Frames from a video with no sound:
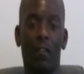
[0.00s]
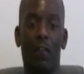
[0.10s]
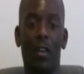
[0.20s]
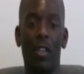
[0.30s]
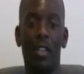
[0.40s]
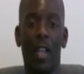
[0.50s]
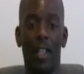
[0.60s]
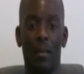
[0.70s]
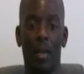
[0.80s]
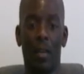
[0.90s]
the function
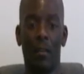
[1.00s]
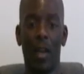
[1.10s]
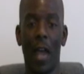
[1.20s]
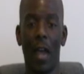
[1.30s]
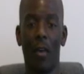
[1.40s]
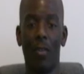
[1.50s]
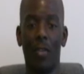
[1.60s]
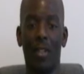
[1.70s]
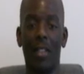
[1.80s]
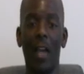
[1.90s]
aspect of how,
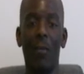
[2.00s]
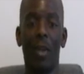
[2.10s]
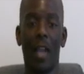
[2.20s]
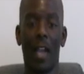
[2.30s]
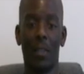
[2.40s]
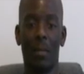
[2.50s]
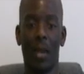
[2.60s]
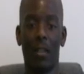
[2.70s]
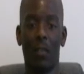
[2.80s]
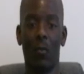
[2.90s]
the network
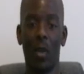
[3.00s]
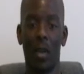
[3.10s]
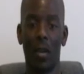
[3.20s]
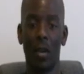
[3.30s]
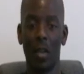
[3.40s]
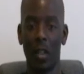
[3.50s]
aspect of where,